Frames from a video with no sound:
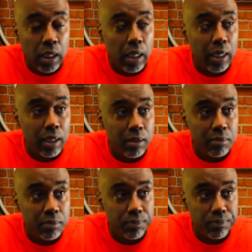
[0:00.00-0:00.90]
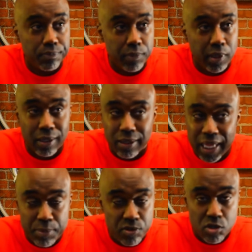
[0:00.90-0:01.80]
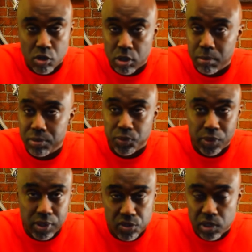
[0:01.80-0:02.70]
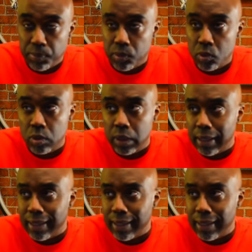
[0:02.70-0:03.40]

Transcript: Um, in layman's terms, really simple.